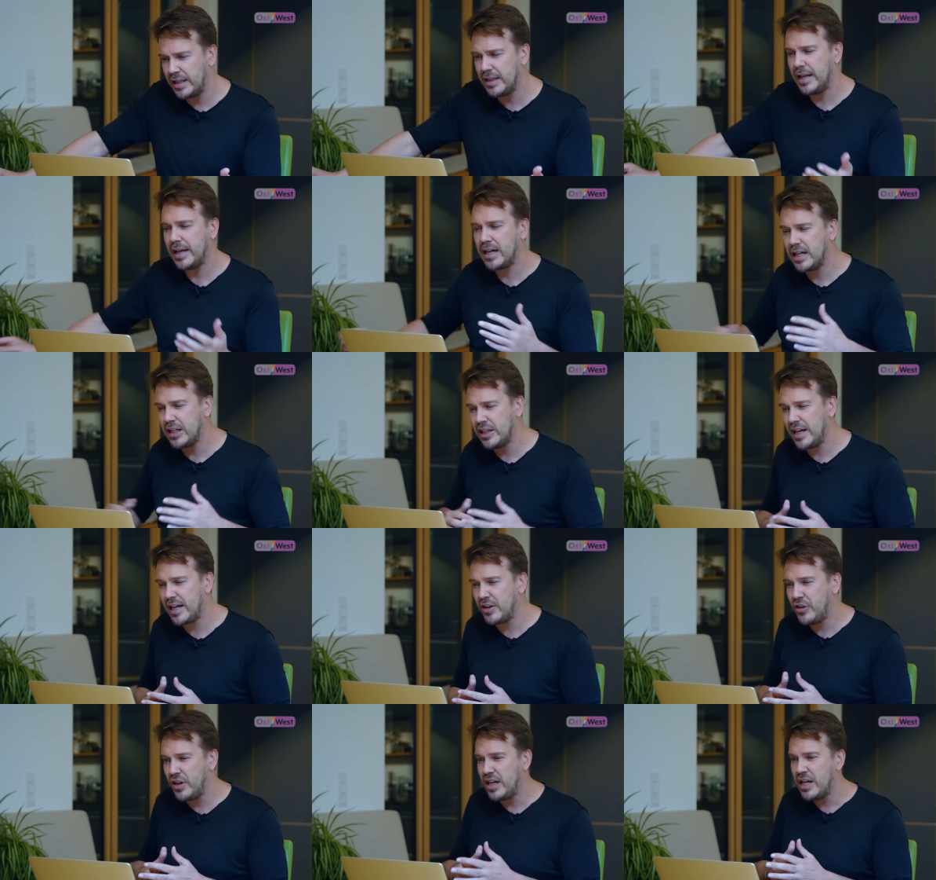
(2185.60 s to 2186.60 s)
And like,
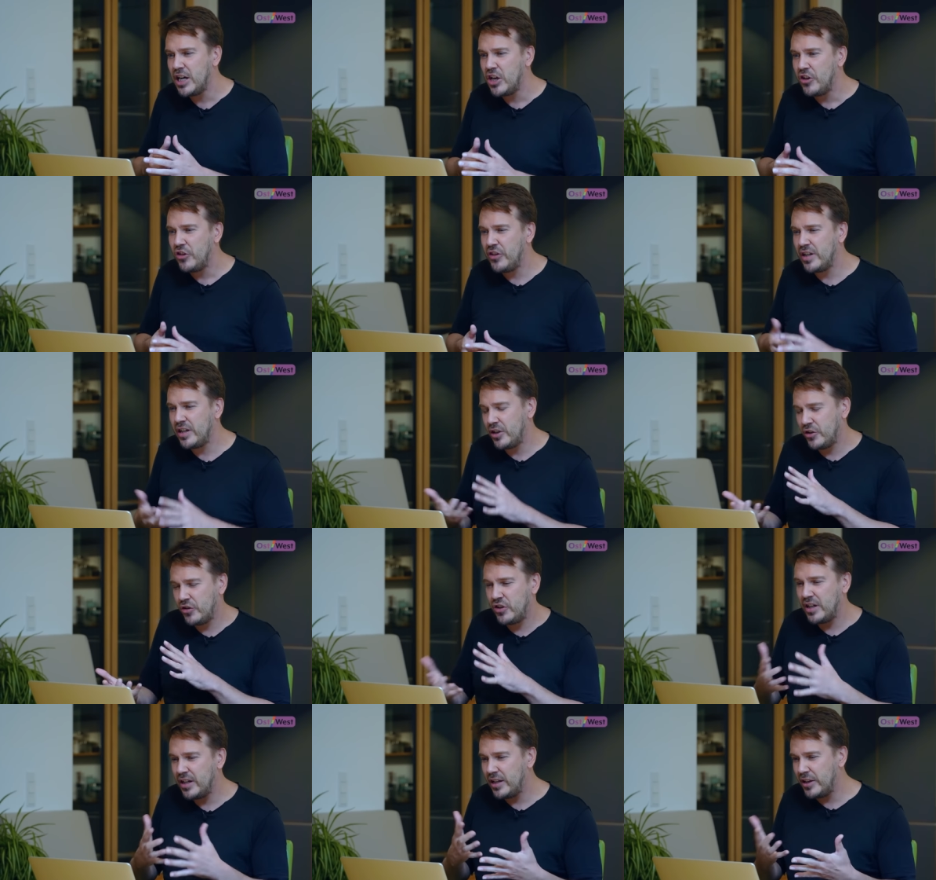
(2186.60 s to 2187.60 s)
like the, the,
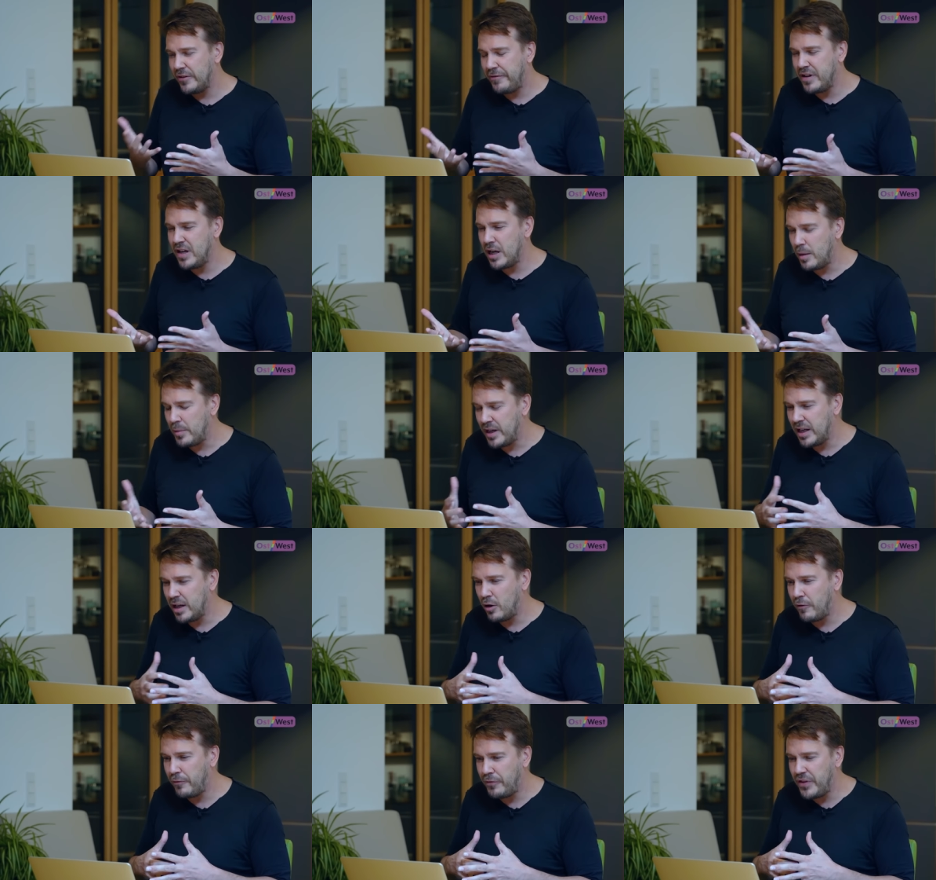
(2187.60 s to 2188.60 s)
the, the
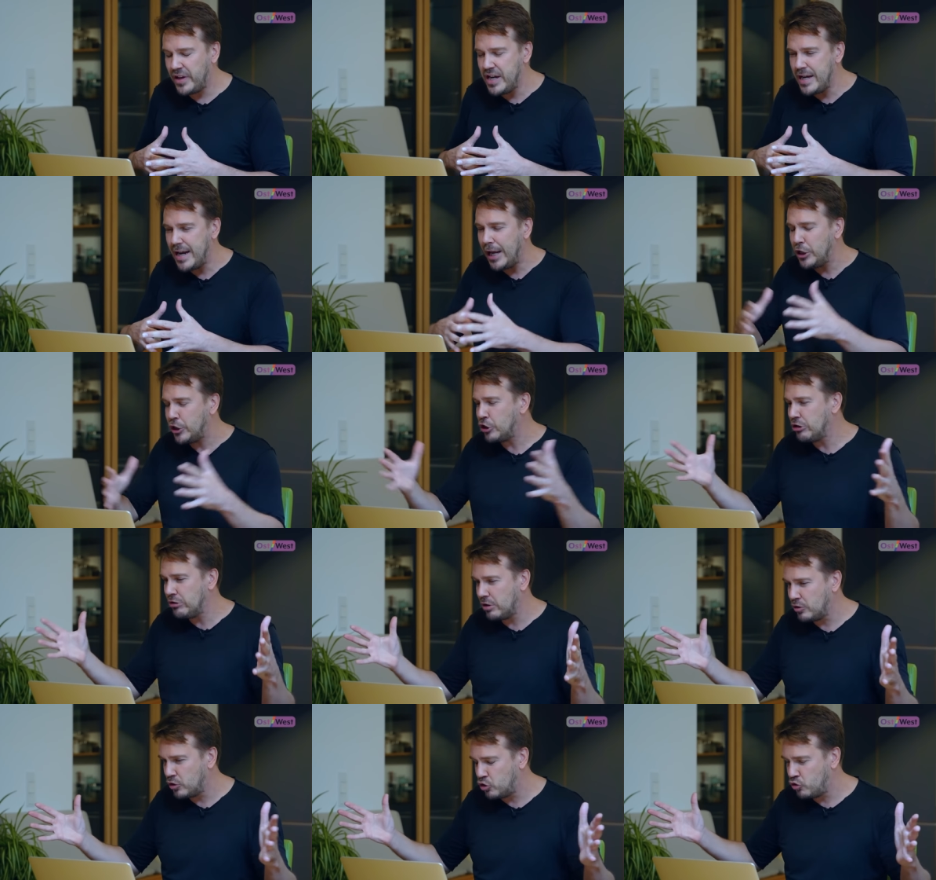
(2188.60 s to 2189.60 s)
phenomena of the
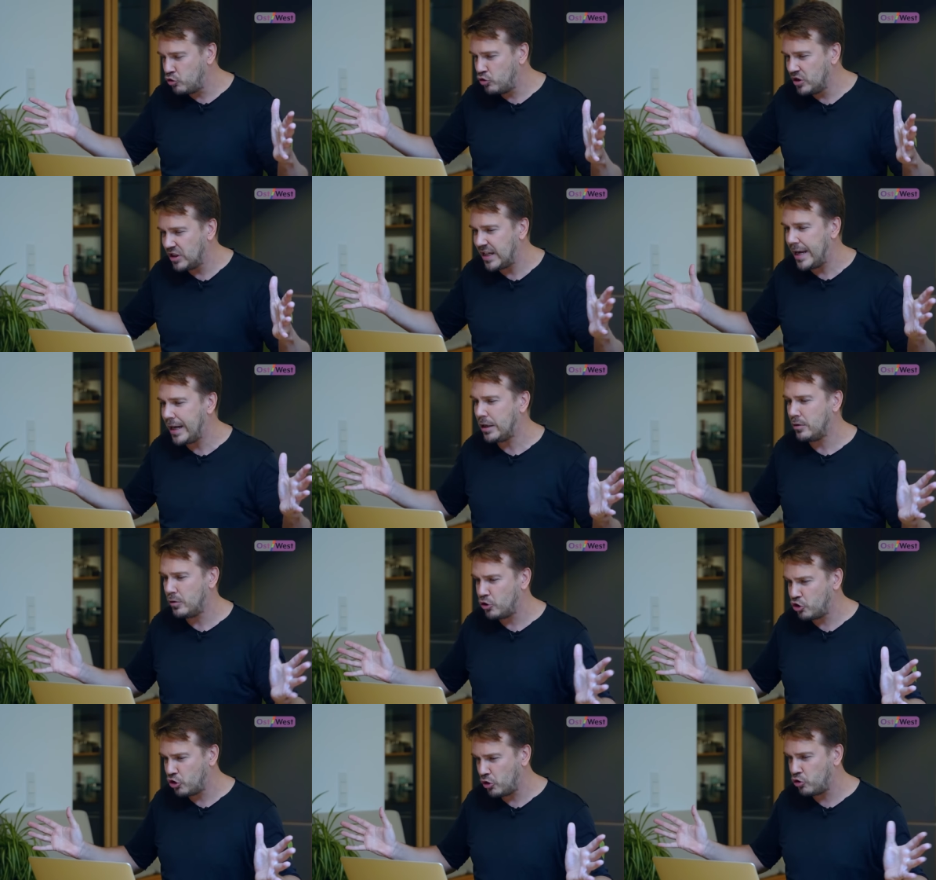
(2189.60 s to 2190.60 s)
national
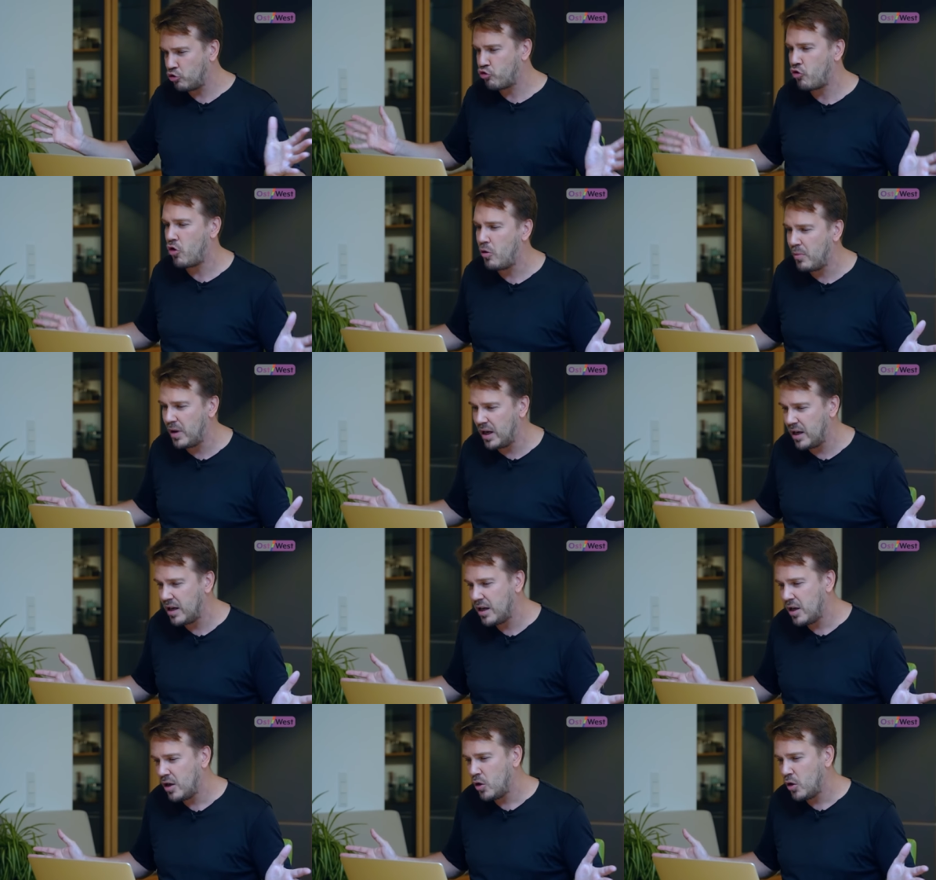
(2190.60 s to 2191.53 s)
psychological trauma